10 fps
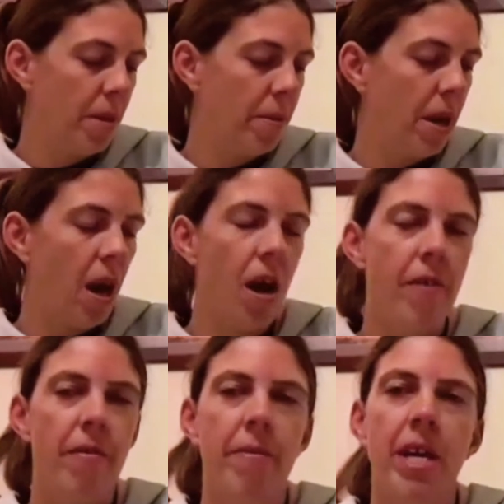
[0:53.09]
him
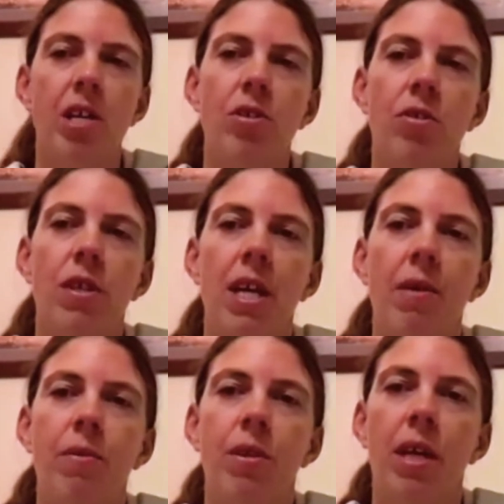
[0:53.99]
alive and making sure that
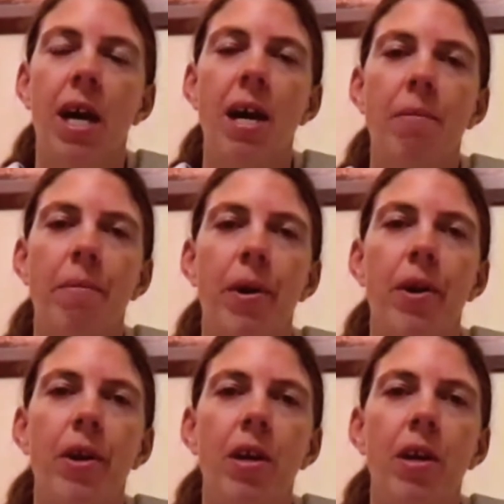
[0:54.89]
he was okay, but